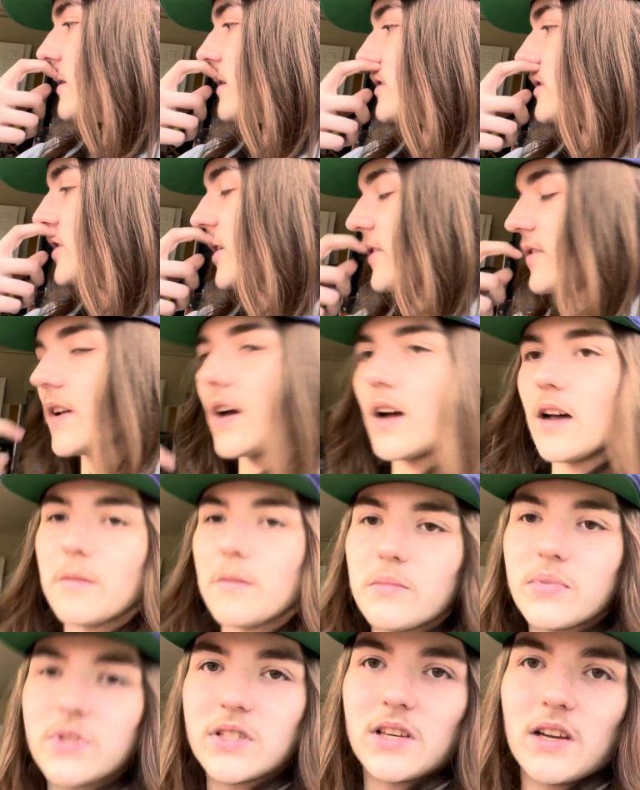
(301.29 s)
shift
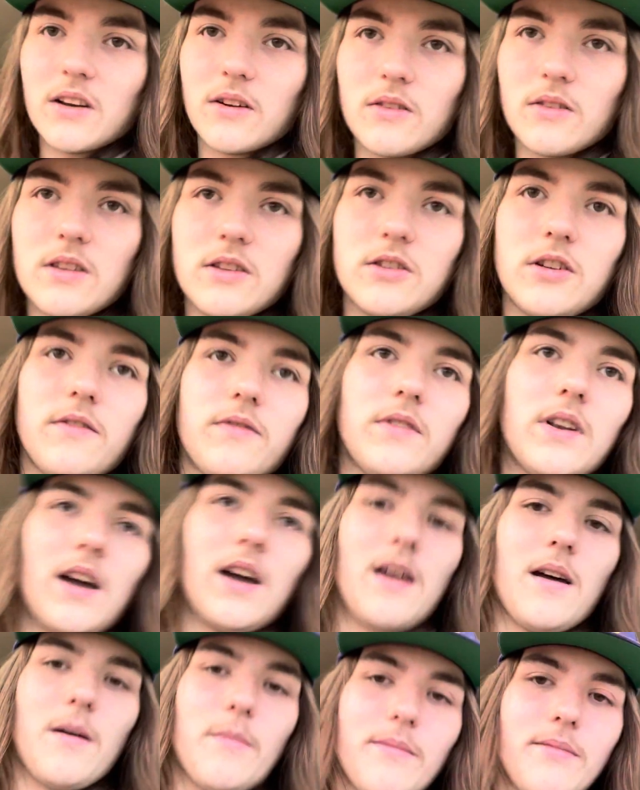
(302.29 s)
knob, so the shift
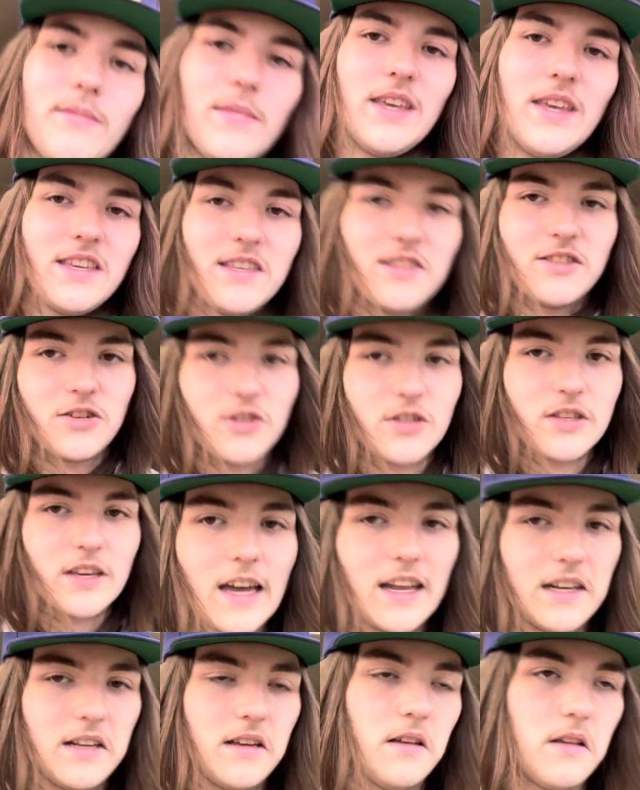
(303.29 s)
knob is just
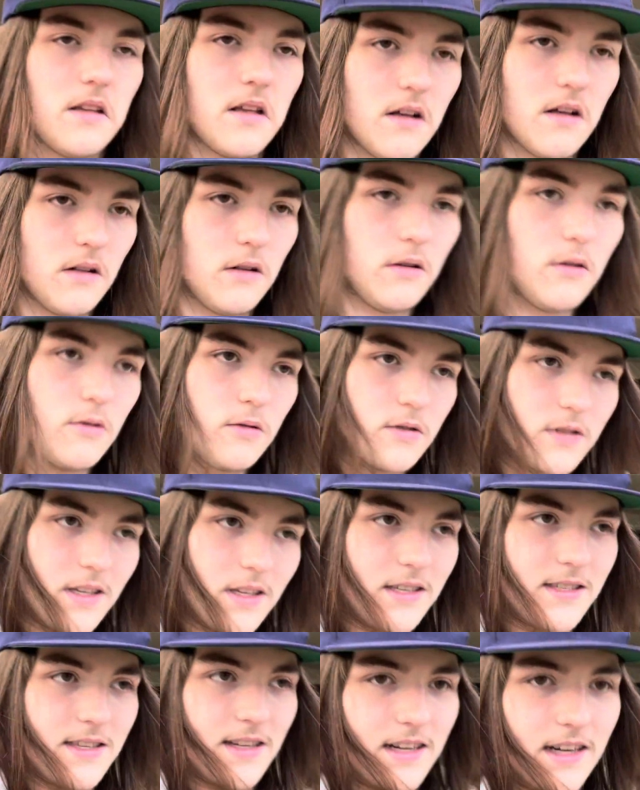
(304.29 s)
of loosely
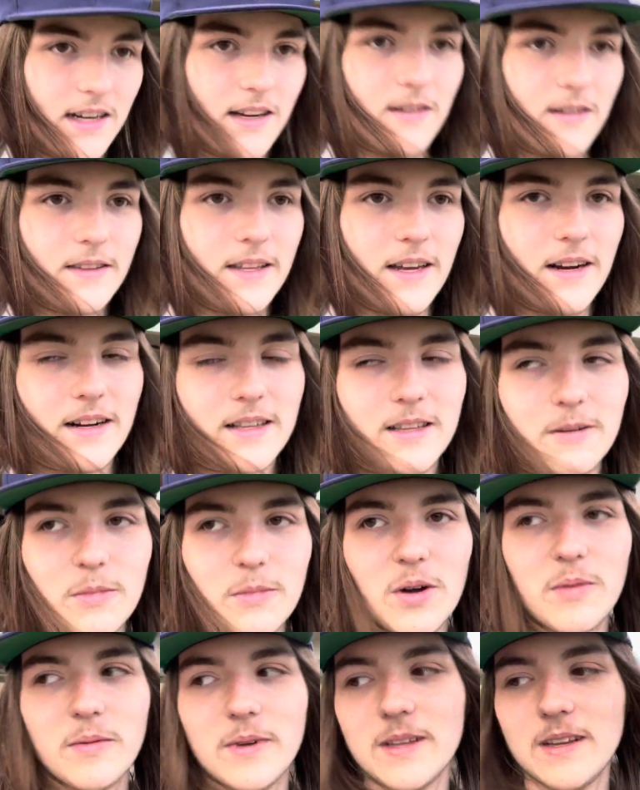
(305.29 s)
sitting on there at the
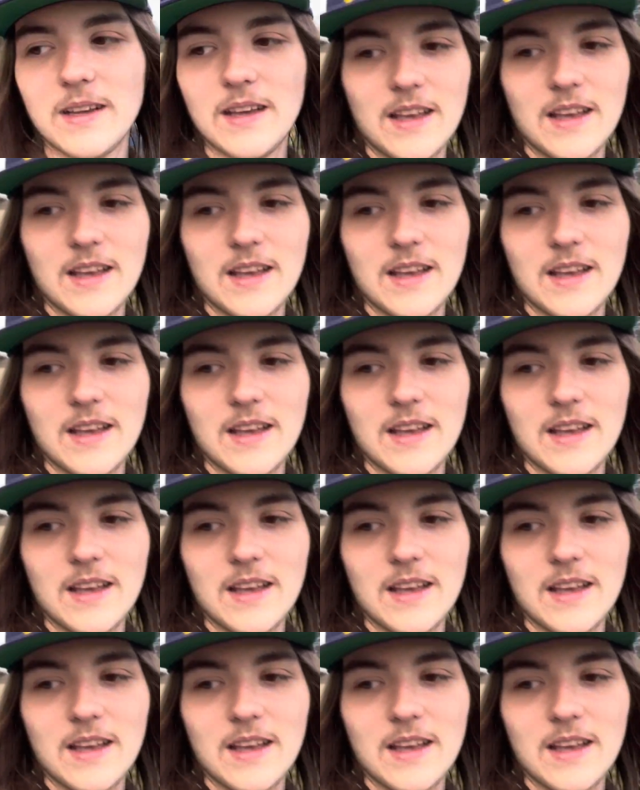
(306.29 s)
moment.